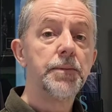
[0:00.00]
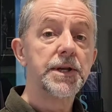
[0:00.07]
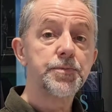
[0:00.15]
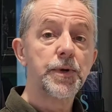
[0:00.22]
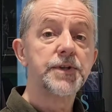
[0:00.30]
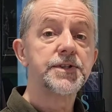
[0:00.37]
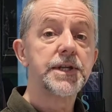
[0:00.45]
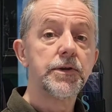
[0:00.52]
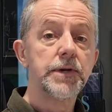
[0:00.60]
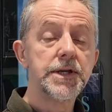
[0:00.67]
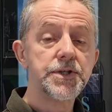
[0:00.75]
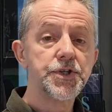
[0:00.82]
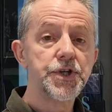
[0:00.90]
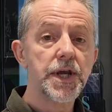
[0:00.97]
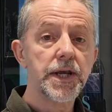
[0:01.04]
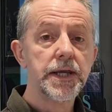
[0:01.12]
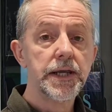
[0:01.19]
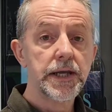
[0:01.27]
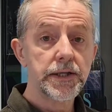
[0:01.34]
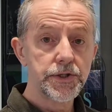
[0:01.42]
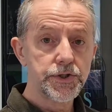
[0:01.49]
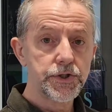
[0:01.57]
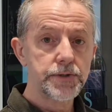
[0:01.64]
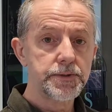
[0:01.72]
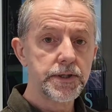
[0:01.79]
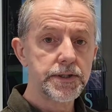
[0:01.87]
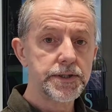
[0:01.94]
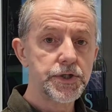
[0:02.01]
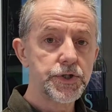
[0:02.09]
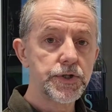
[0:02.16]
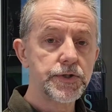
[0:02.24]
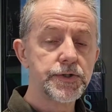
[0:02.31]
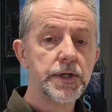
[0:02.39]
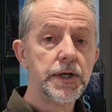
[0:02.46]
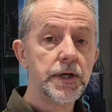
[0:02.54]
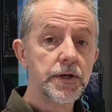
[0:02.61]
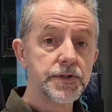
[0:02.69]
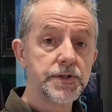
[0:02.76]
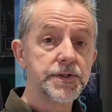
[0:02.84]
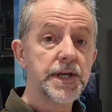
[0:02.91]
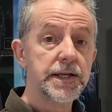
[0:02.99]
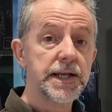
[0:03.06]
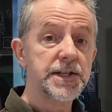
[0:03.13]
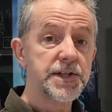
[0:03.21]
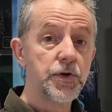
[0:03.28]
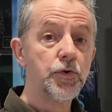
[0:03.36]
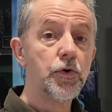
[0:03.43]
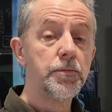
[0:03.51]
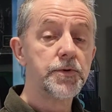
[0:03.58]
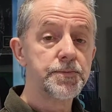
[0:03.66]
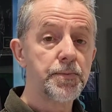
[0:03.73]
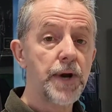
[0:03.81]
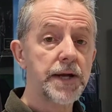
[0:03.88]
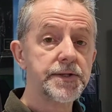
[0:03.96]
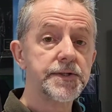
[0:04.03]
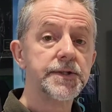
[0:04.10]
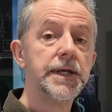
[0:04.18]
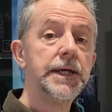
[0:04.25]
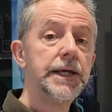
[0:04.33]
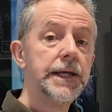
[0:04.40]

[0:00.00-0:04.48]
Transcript: but that's one thing you need to check in the terms and conditions, because it's saying that's the normal practice,